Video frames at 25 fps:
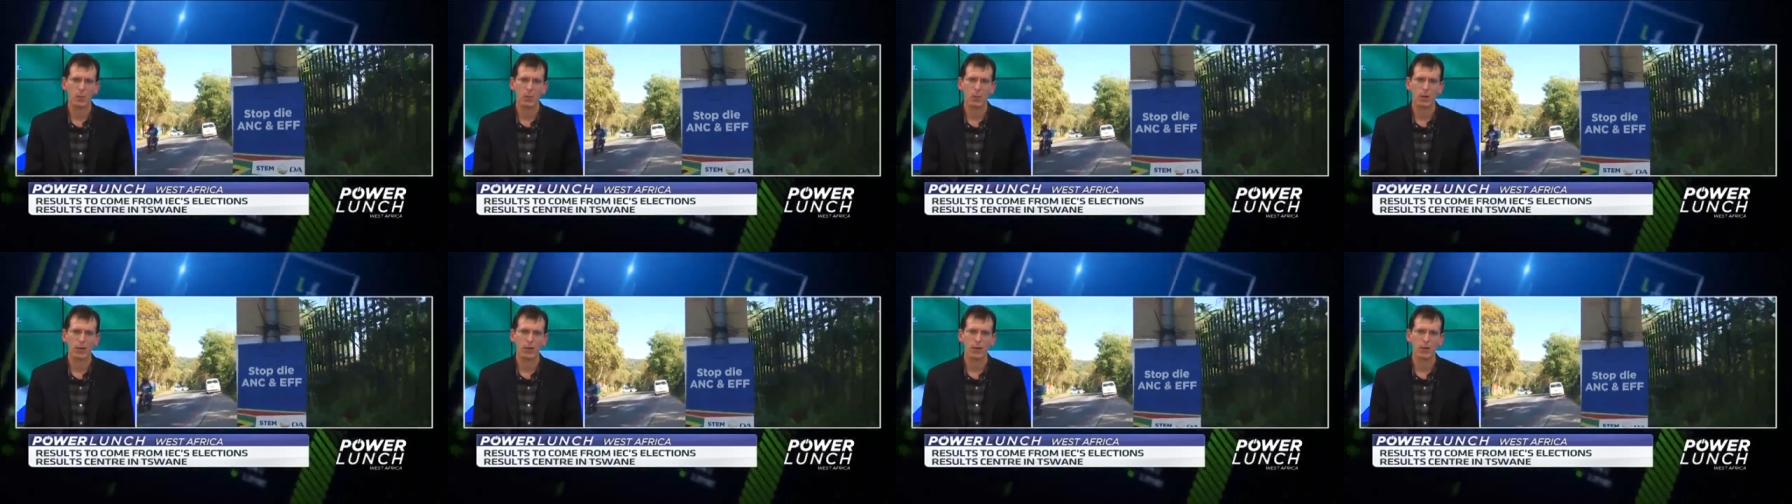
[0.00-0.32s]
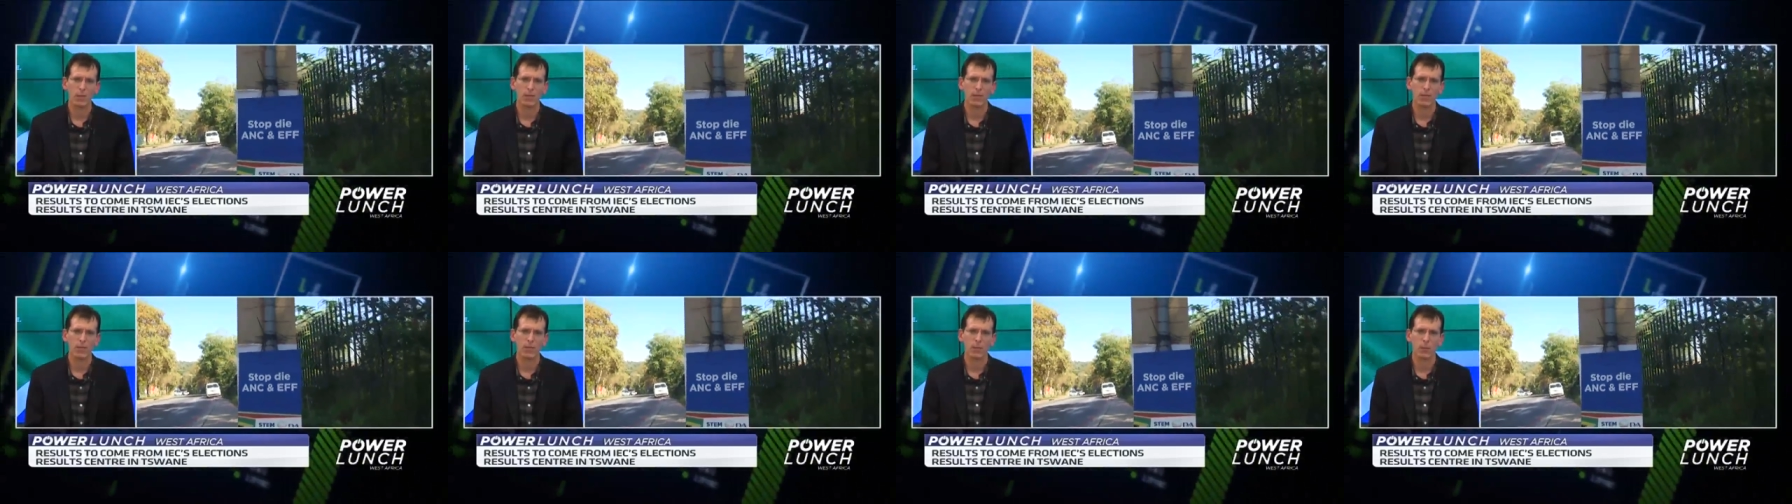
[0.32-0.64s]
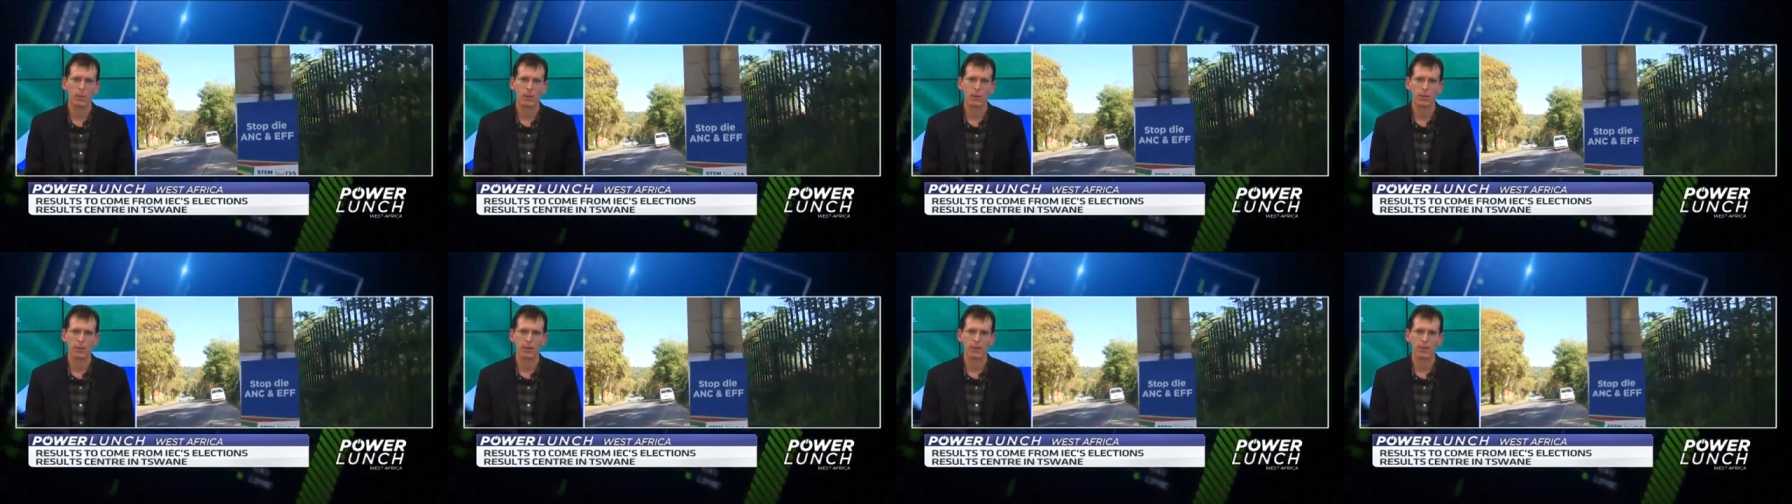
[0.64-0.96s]
well
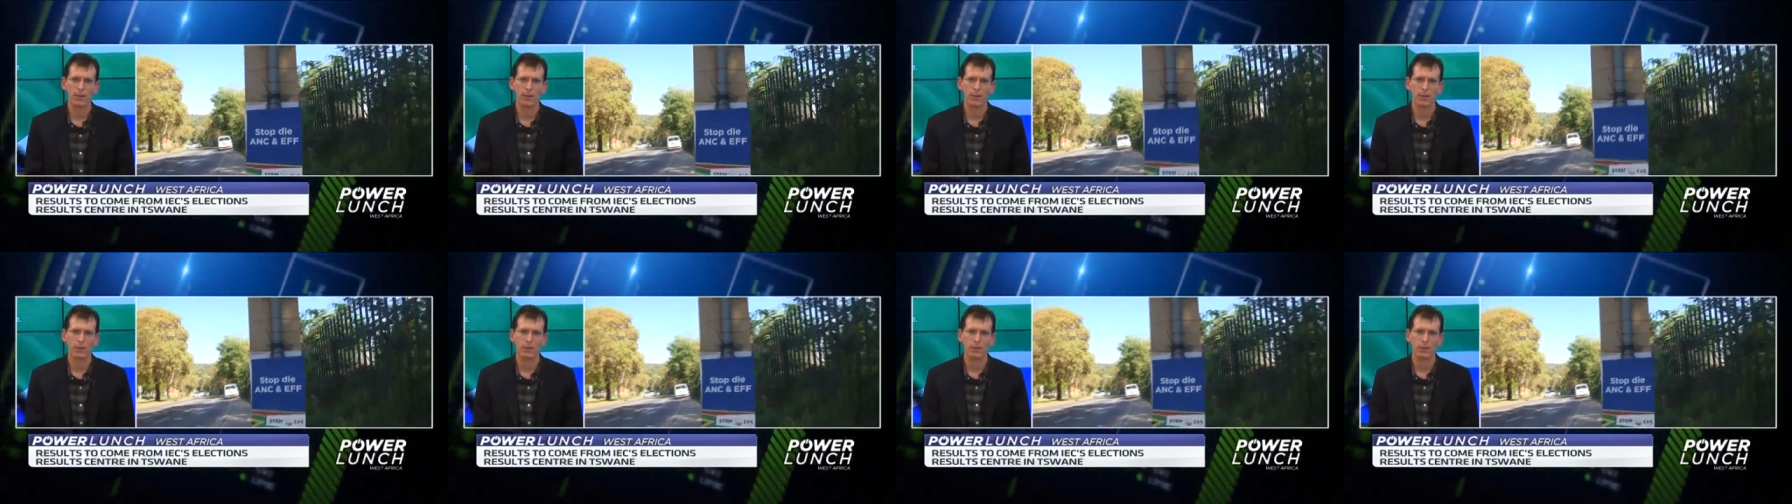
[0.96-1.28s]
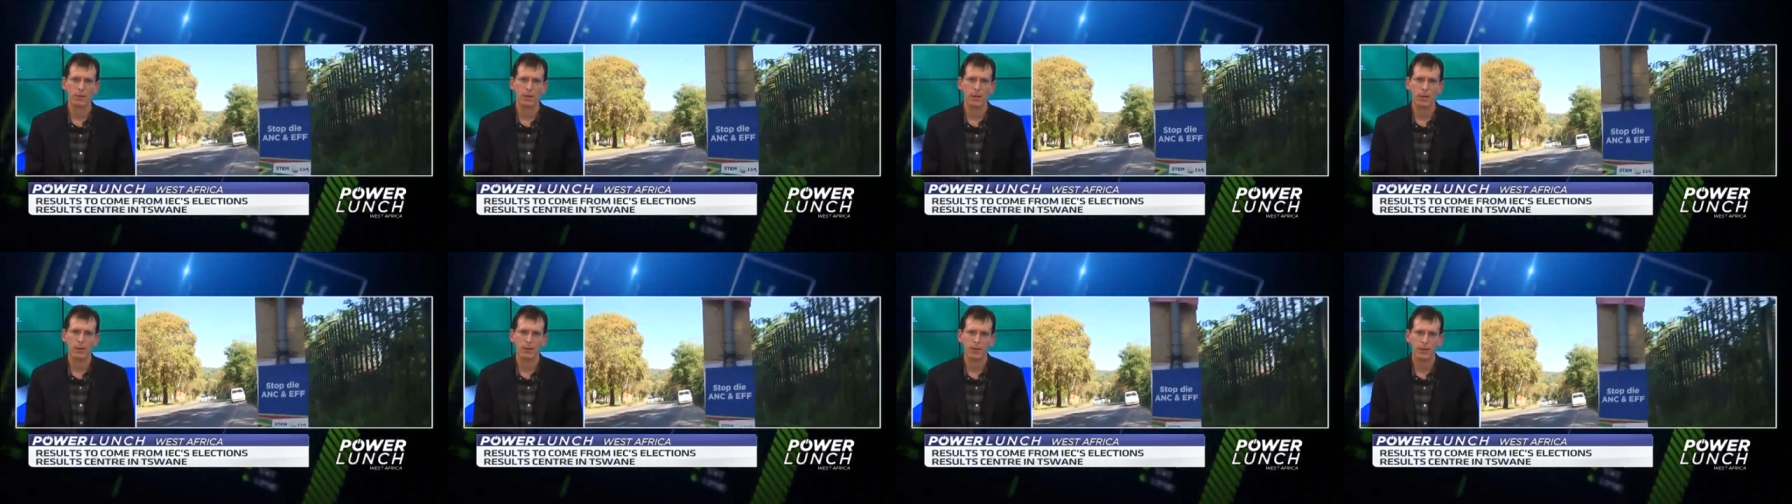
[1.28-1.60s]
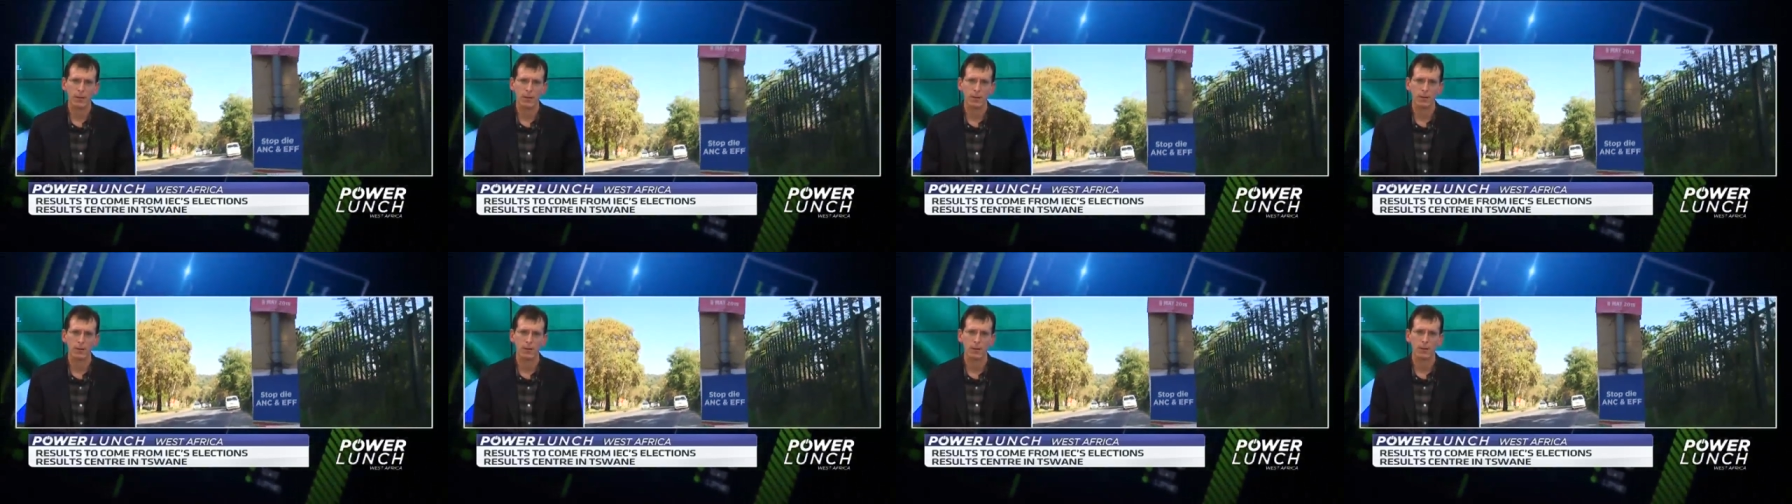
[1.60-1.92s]
for the, you know,
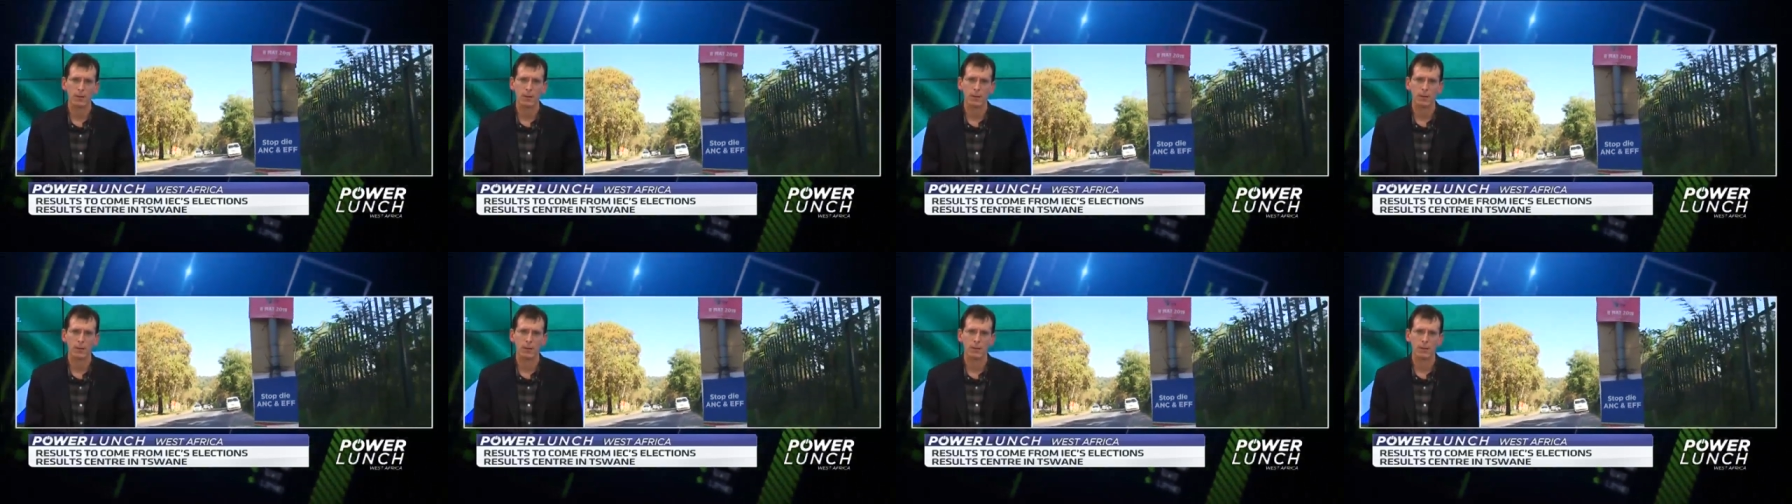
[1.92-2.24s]
the, the,